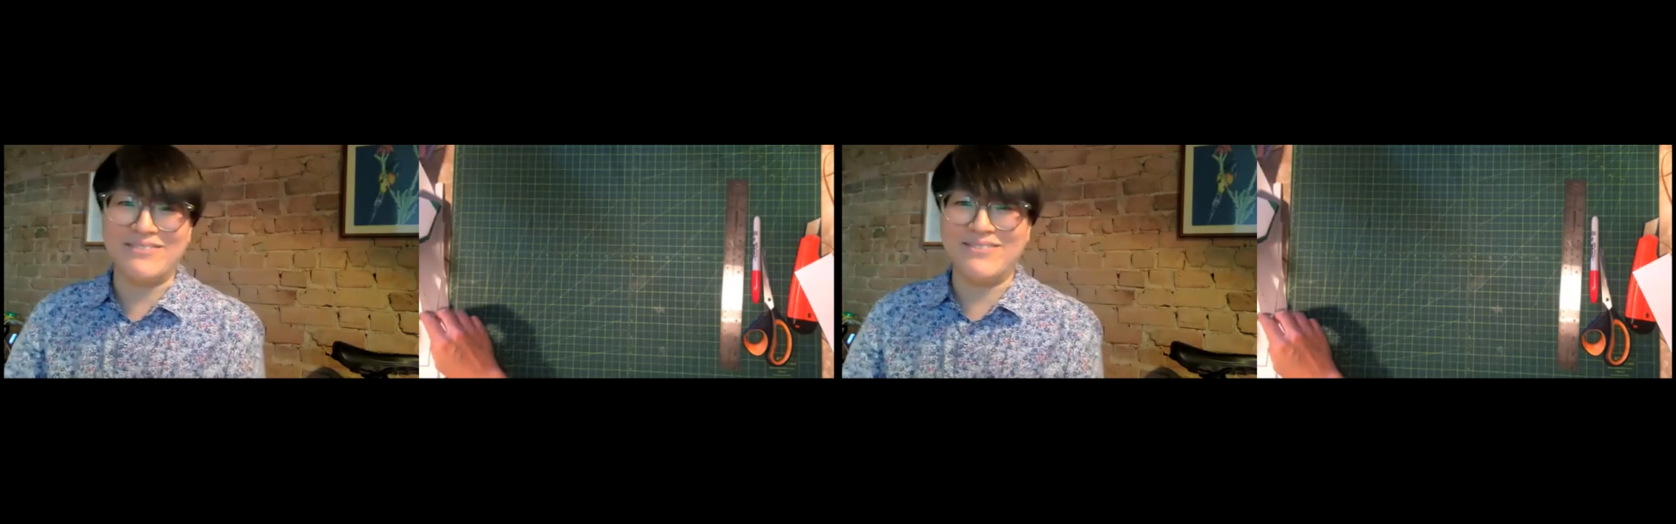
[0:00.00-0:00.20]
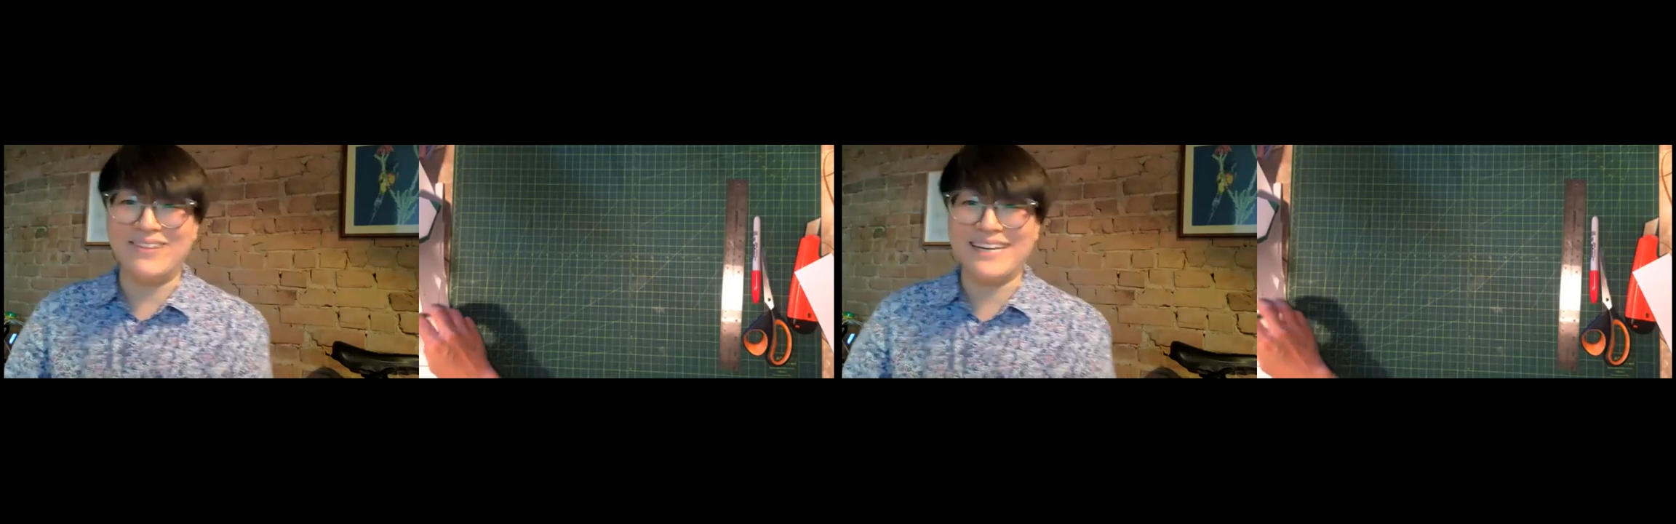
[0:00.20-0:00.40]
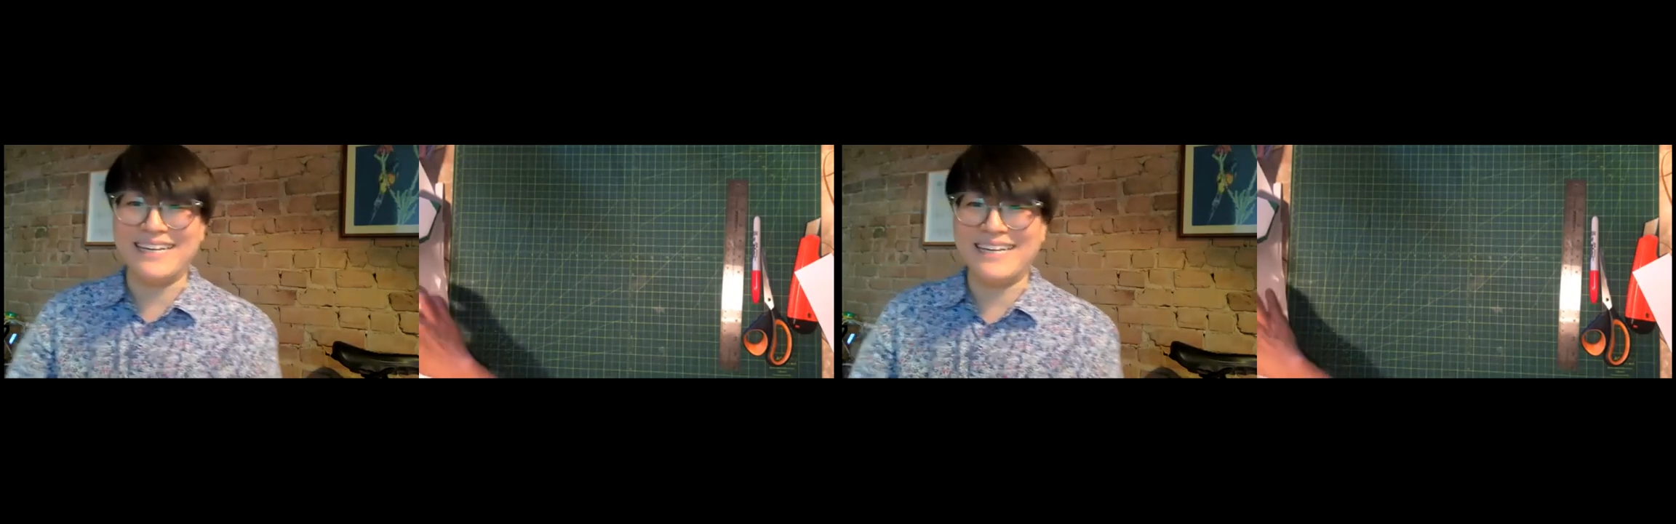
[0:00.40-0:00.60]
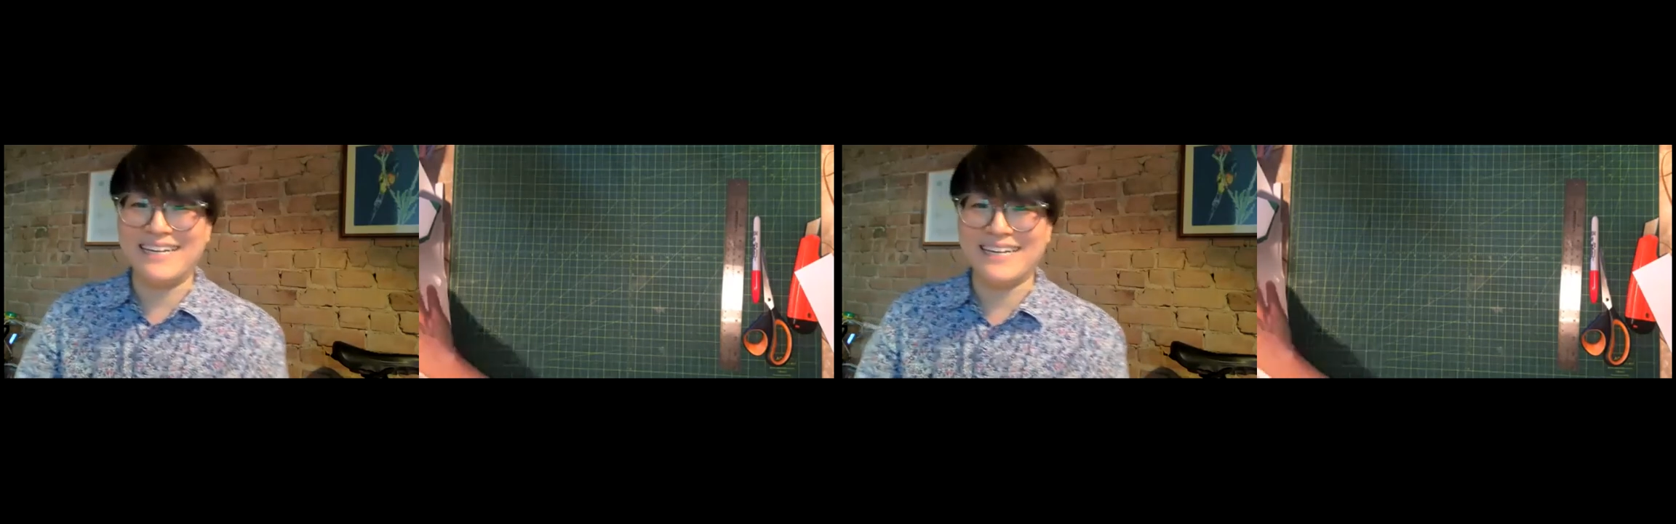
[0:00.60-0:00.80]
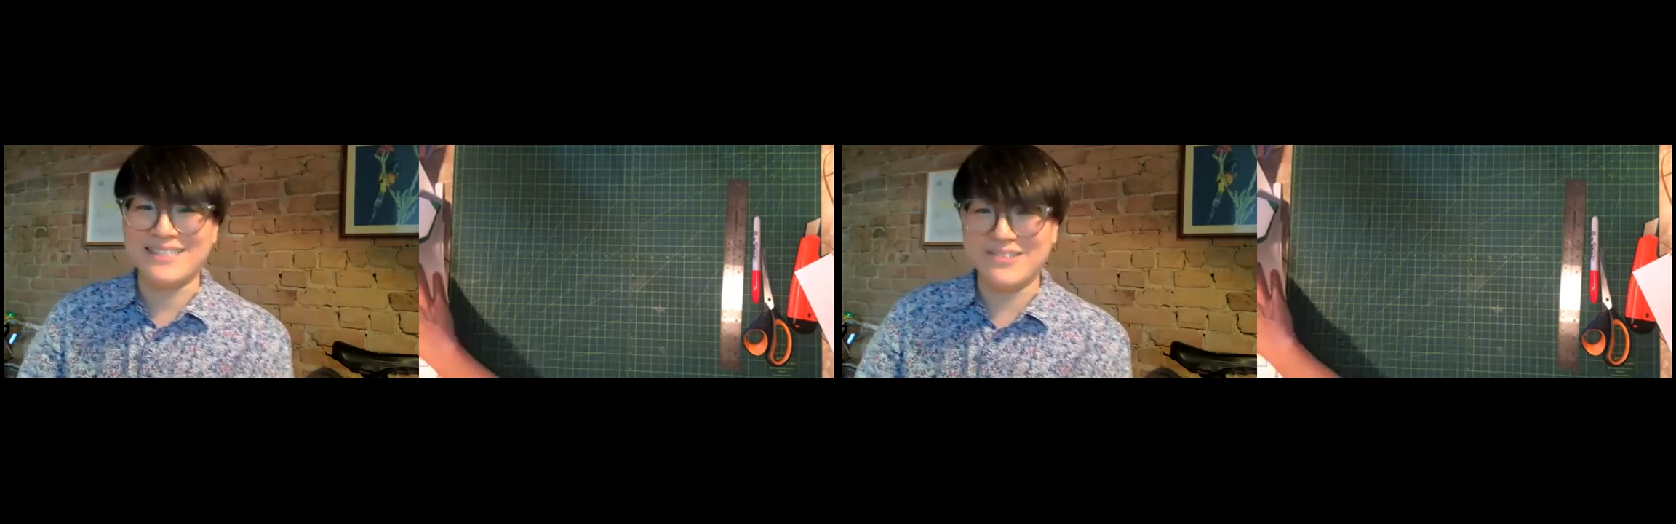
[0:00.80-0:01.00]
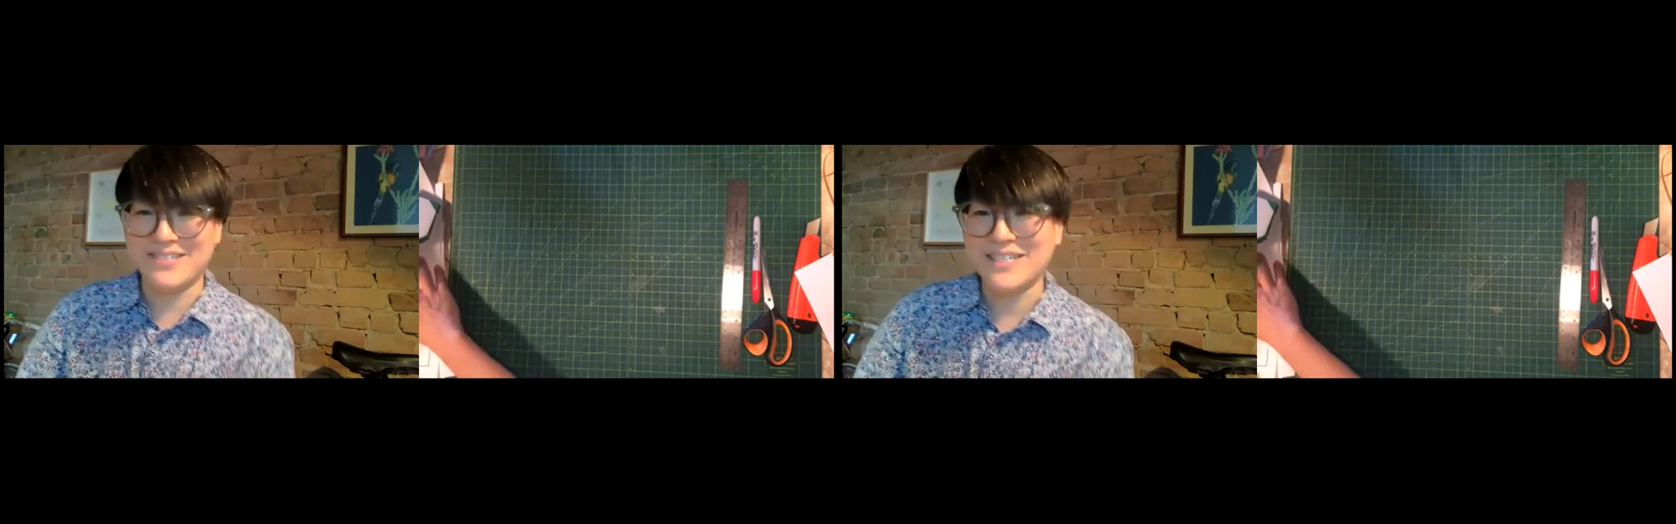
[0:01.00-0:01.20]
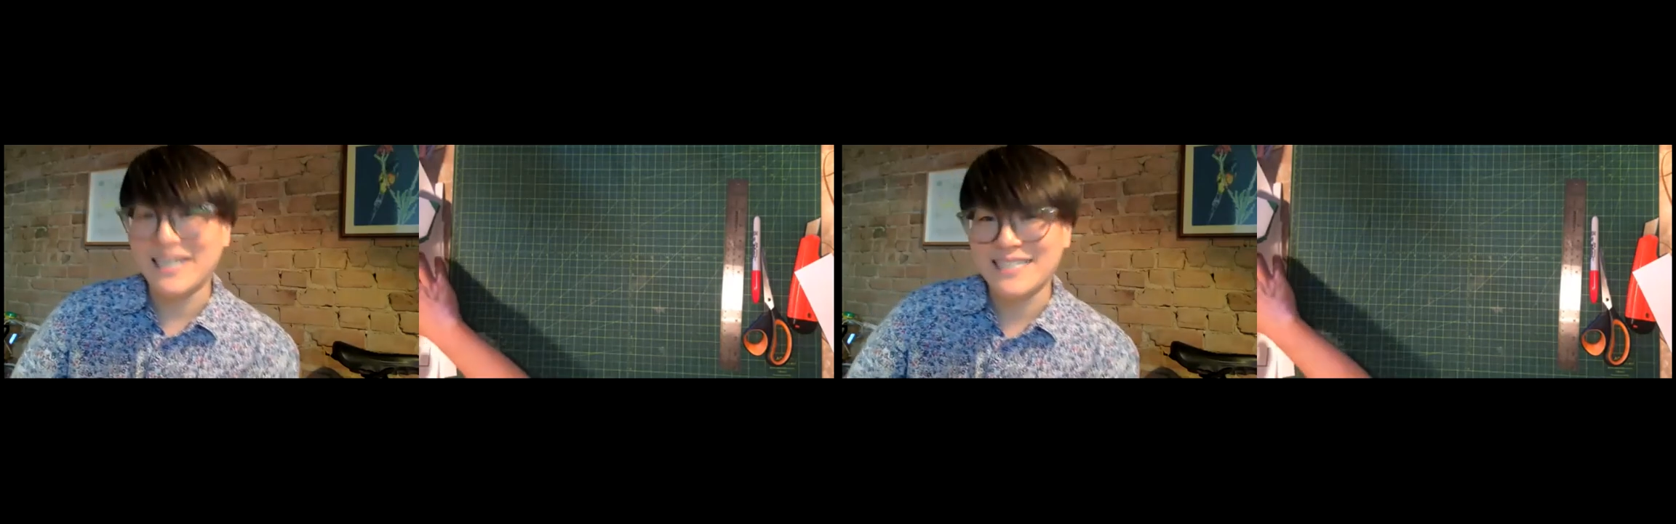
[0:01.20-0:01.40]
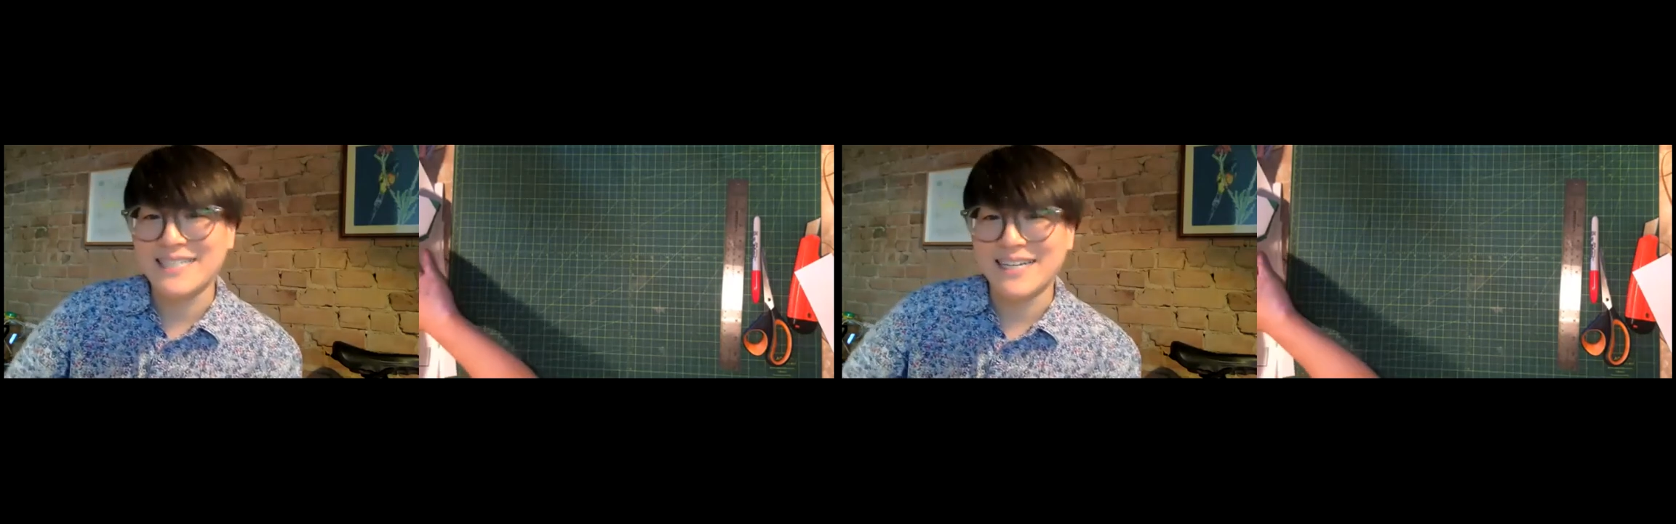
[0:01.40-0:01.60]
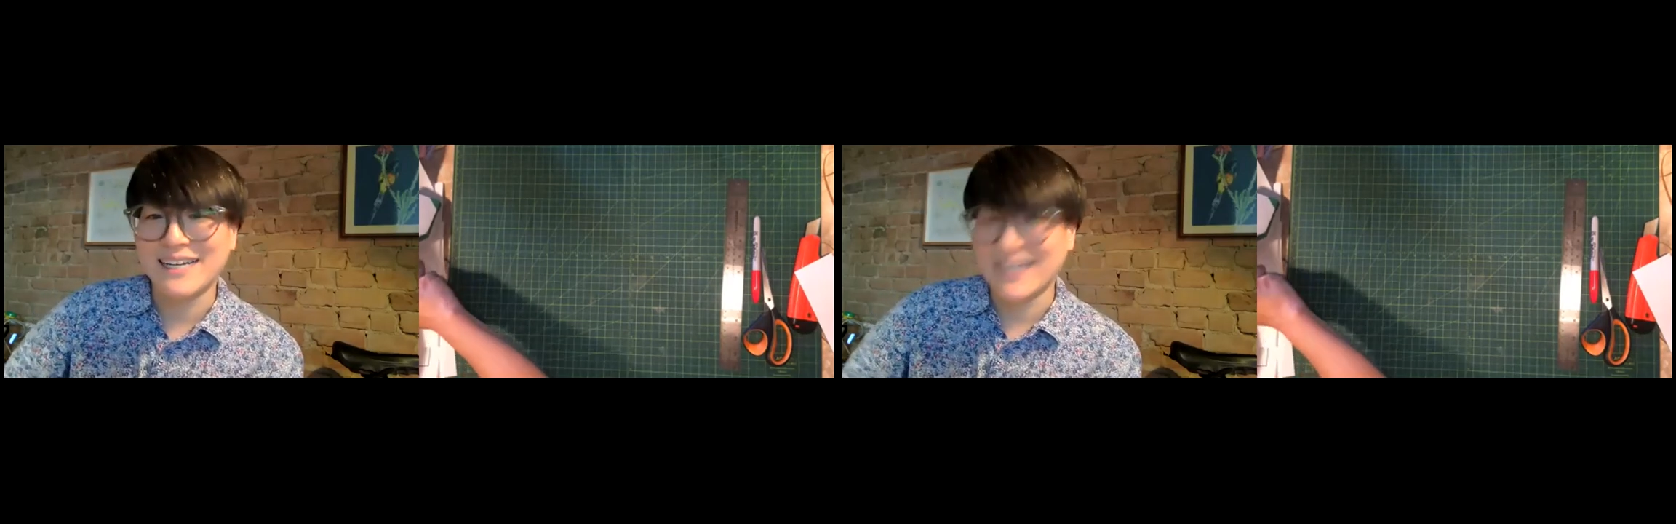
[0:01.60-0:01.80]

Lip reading: writing exercise. And